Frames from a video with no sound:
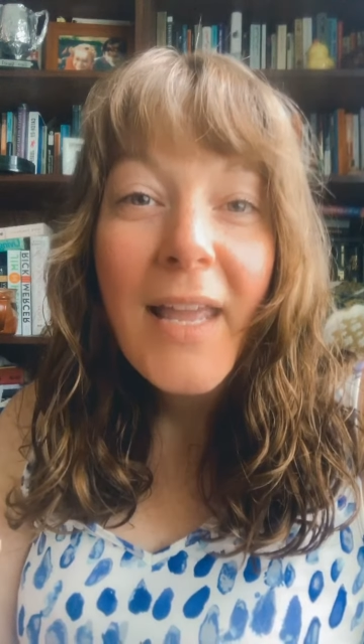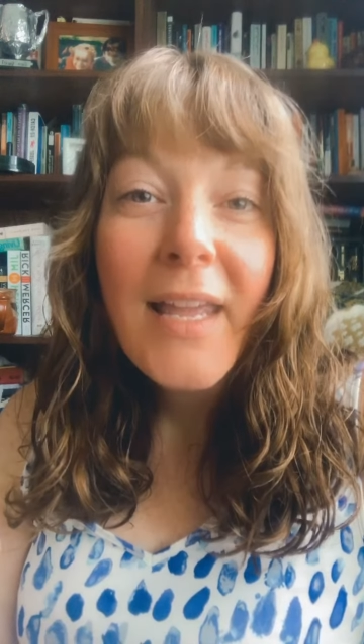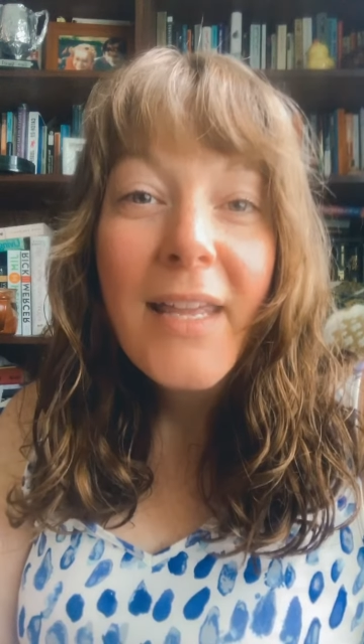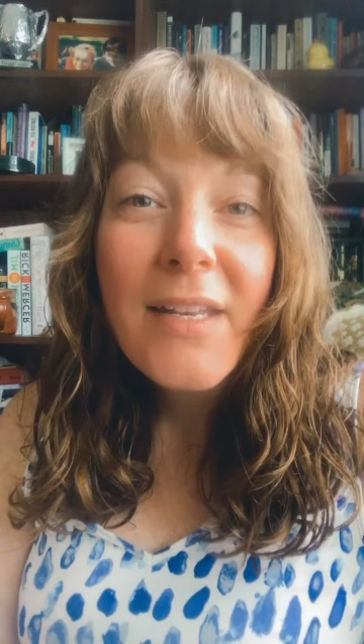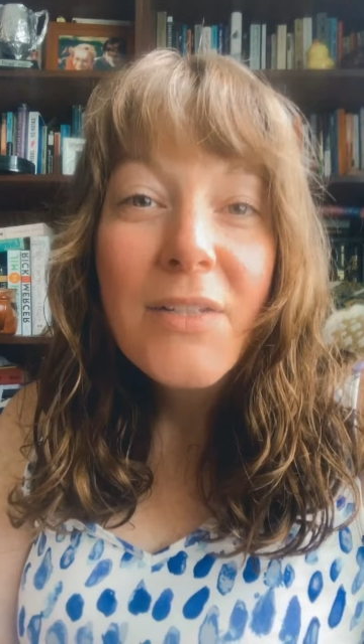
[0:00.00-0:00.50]

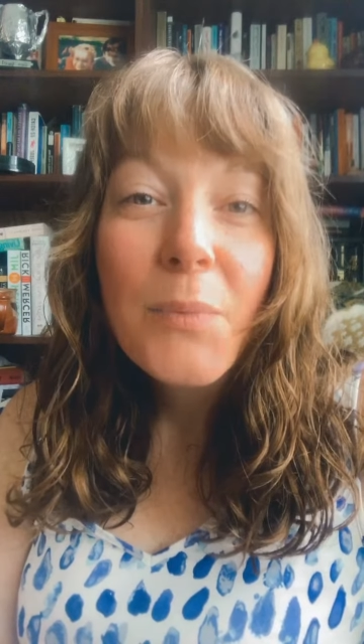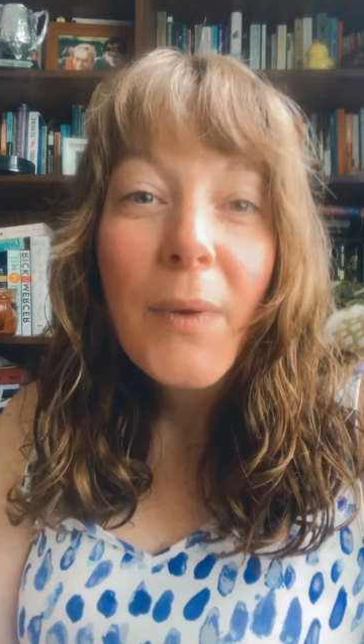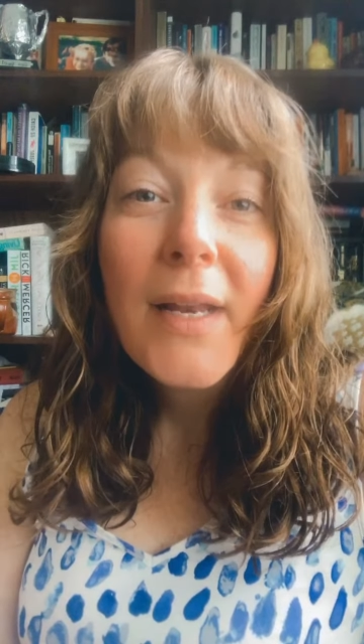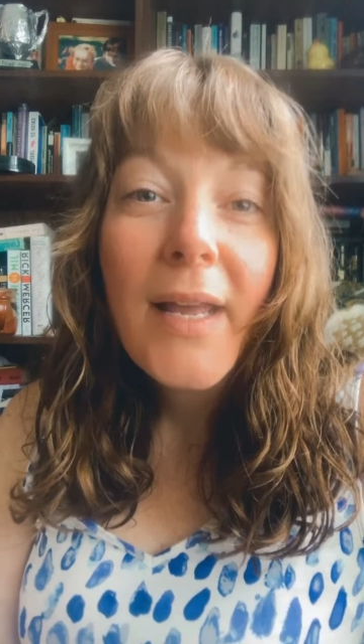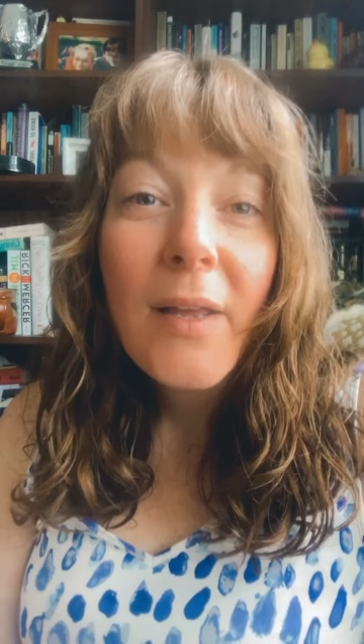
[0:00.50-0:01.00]
It is
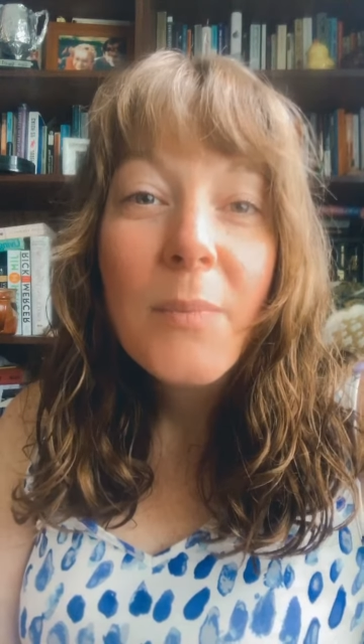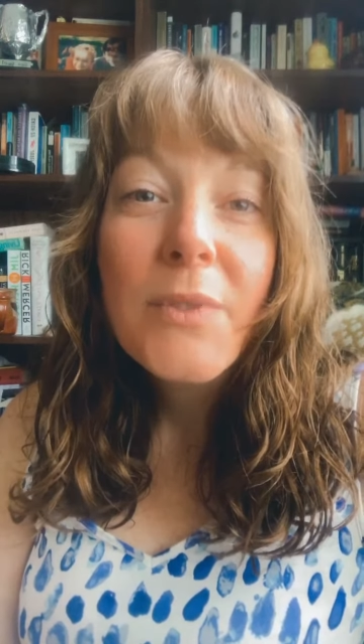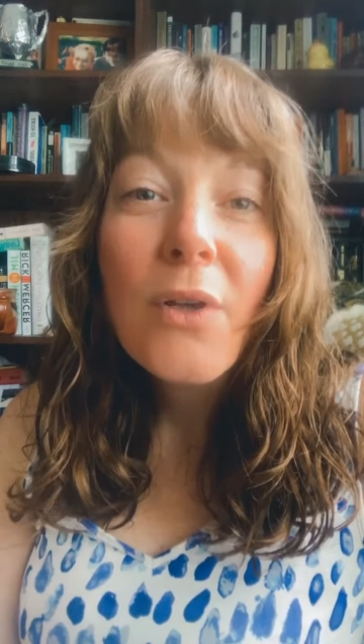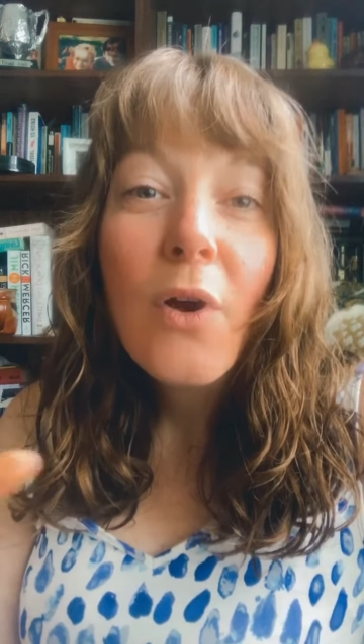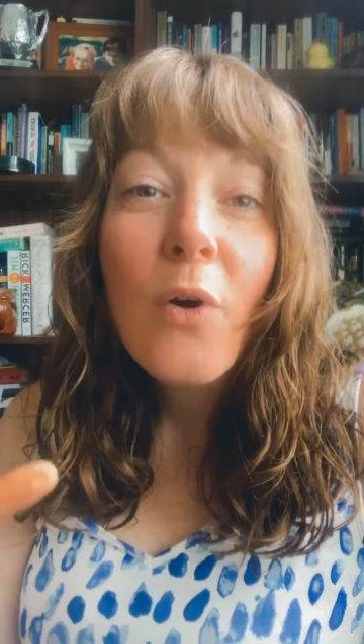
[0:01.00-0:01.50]
what helps
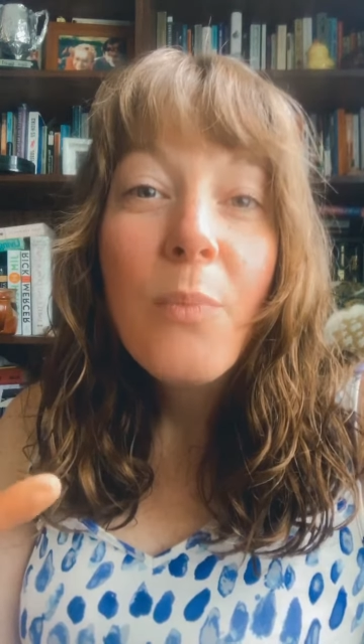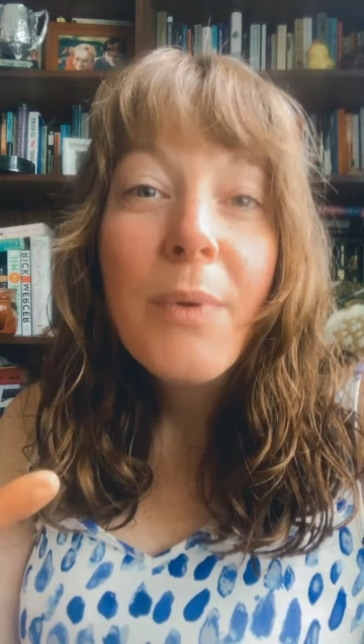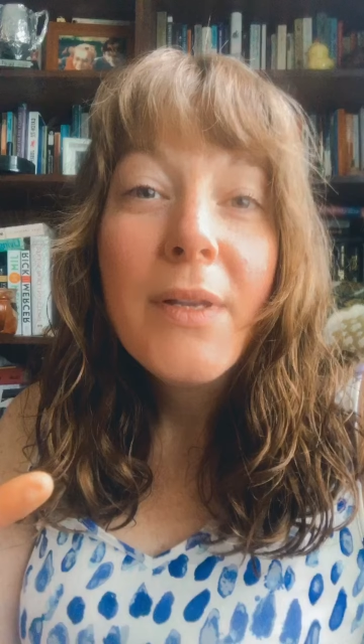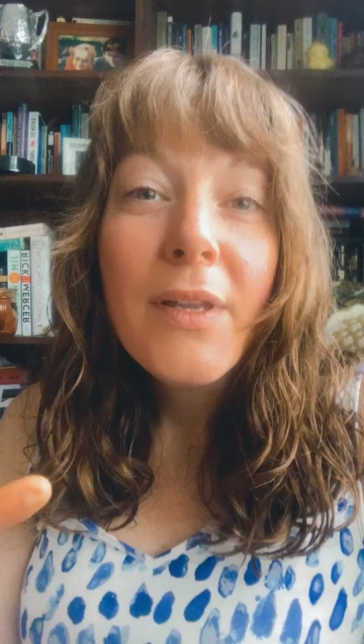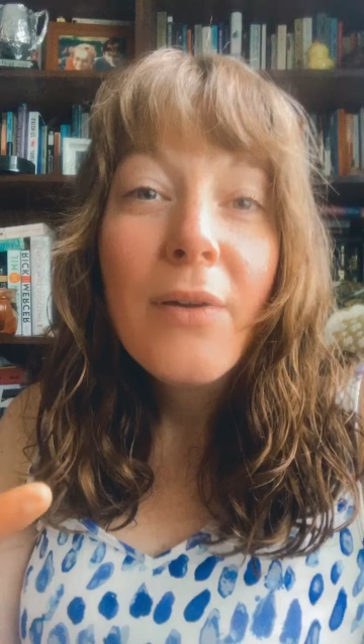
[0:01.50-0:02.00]

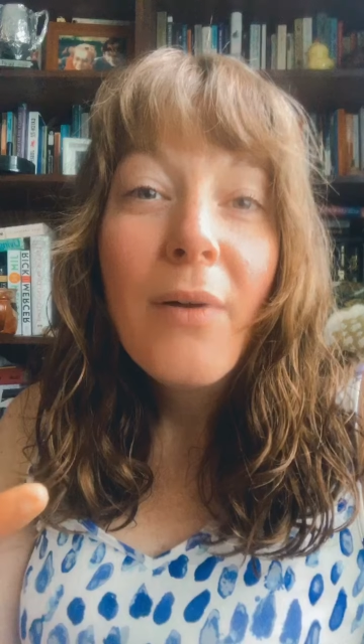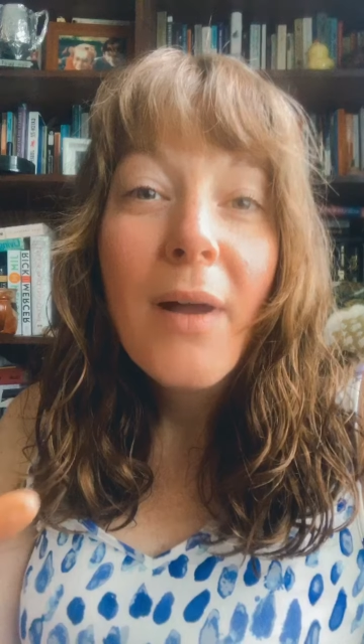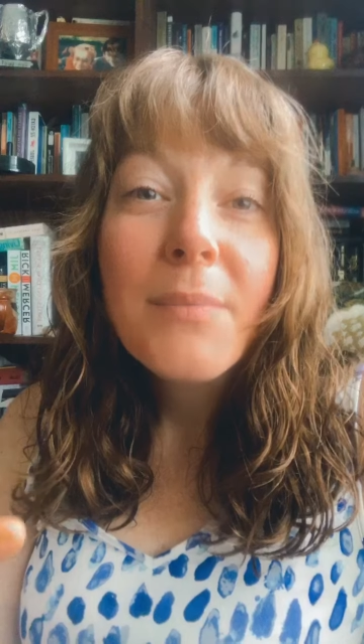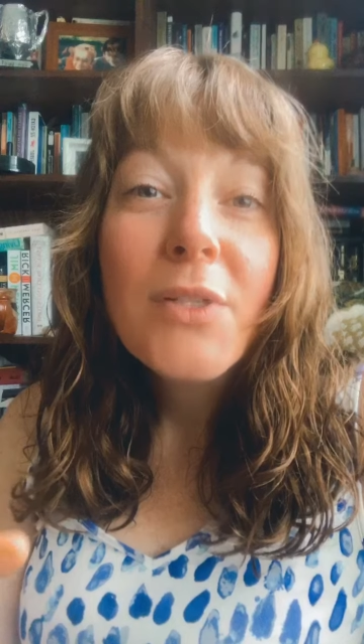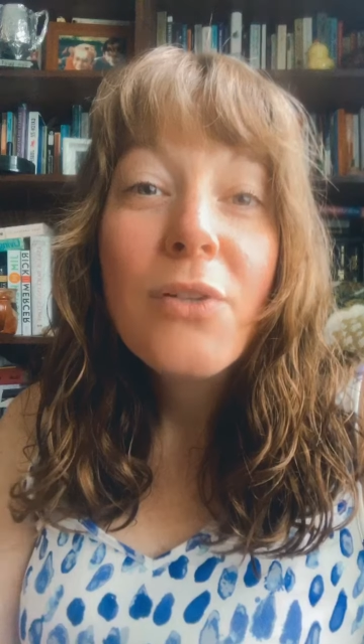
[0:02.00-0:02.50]
open you
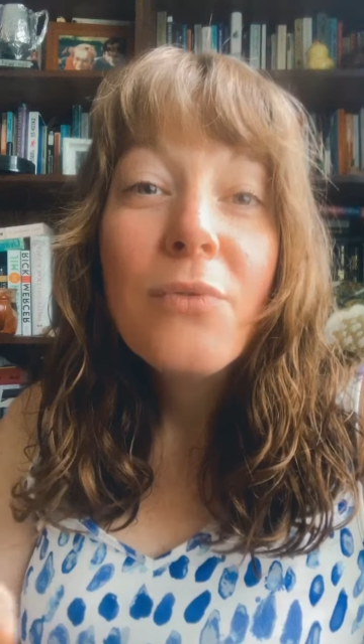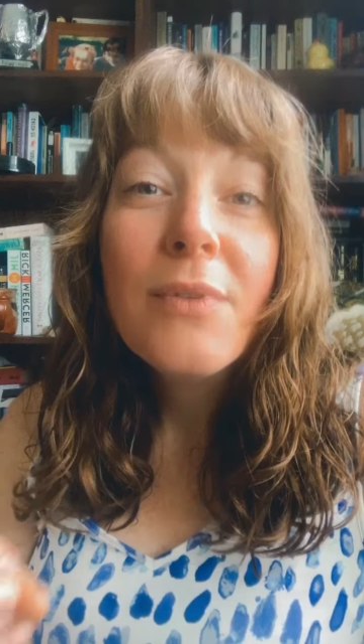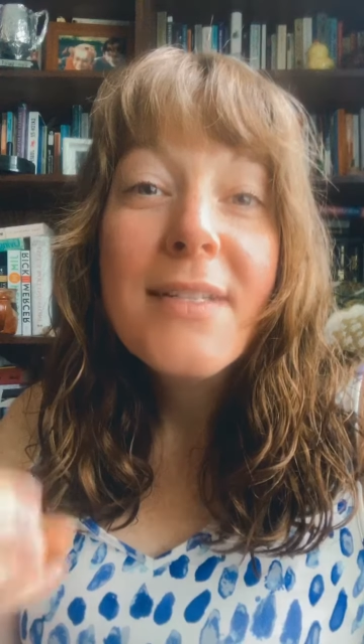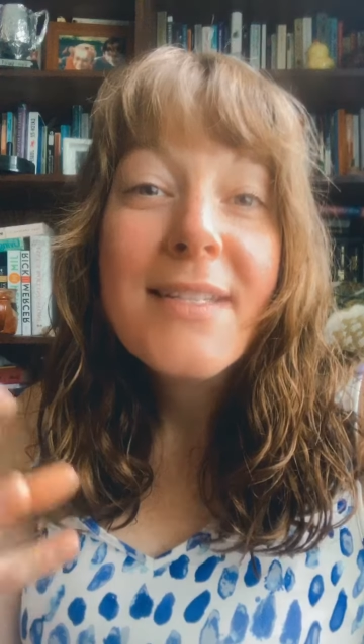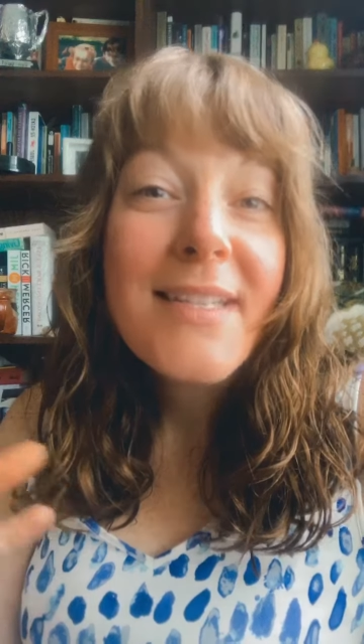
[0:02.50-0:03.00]
up to
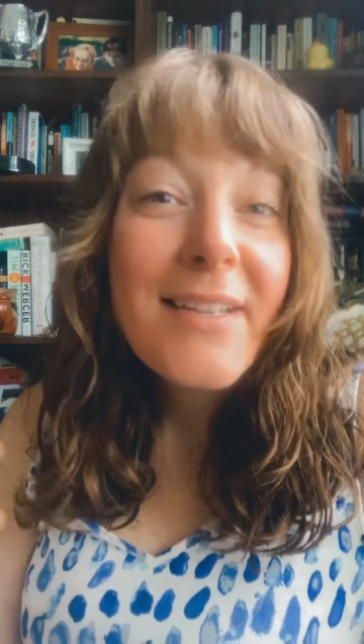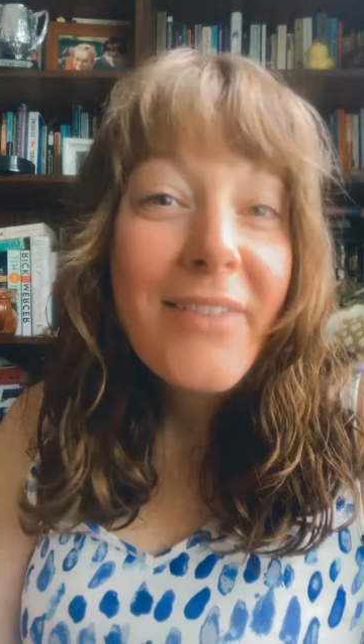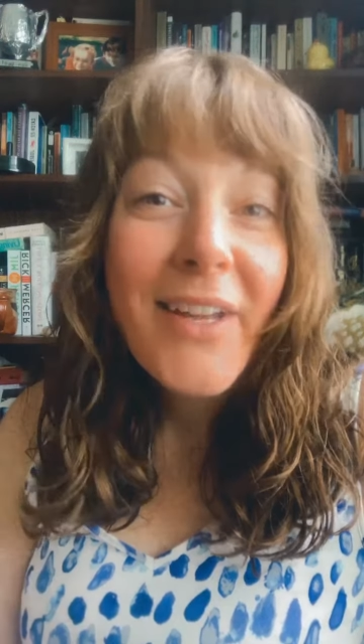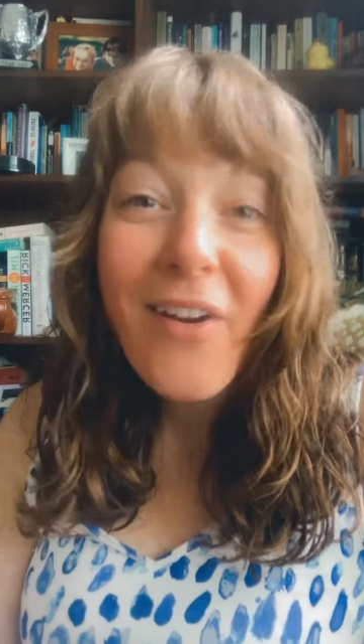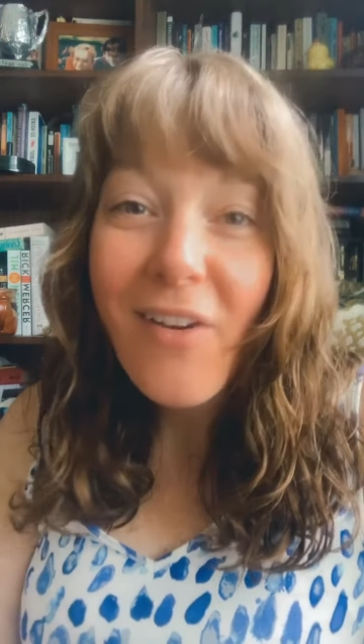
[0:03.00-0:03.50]

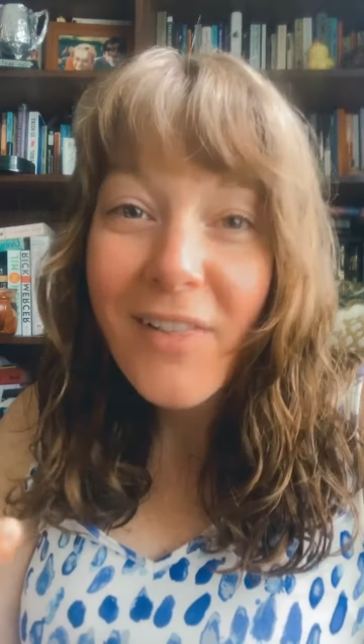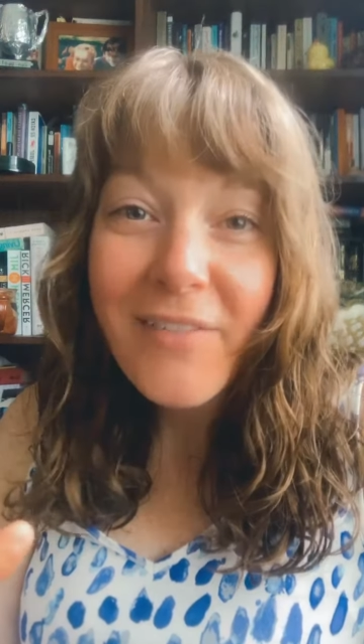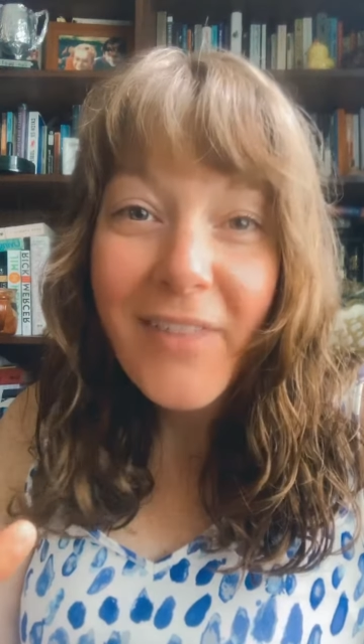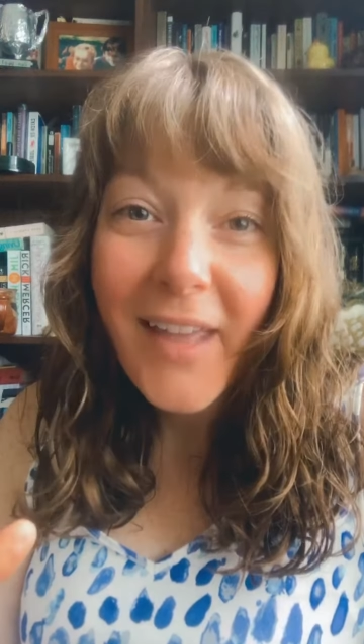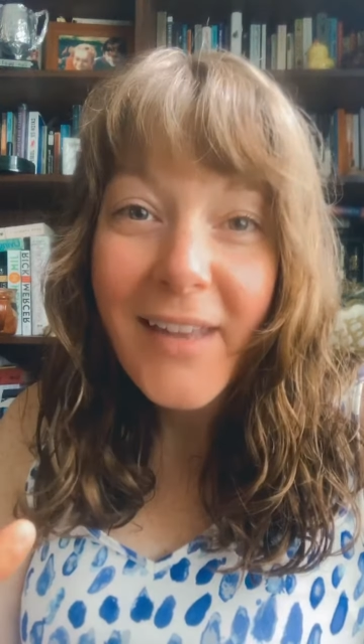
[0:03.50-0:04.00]
receiving all of
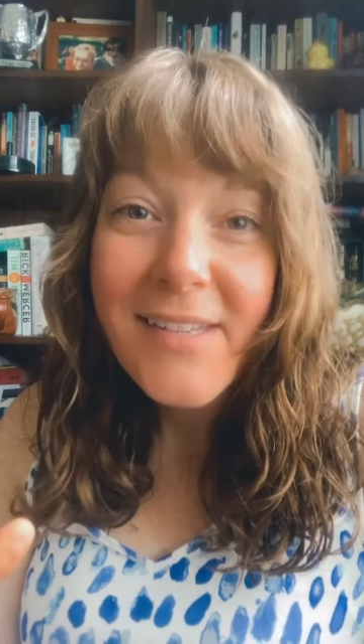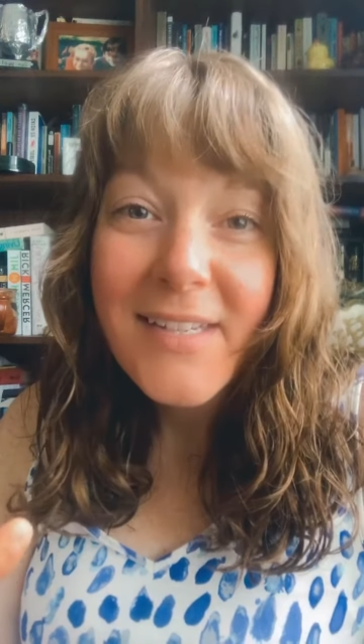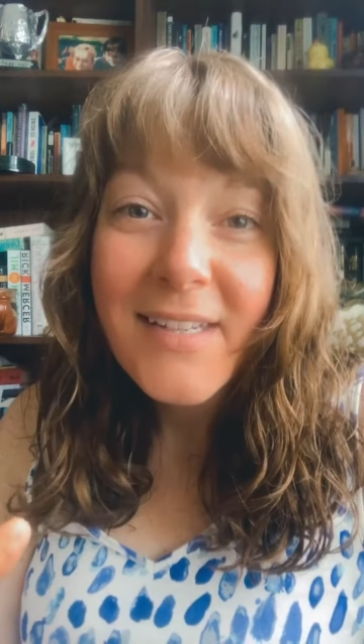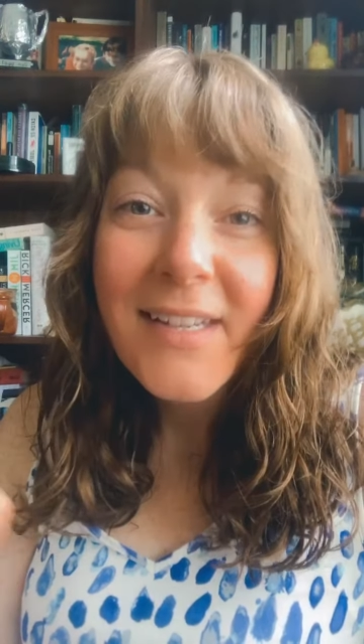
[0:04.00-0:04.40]
that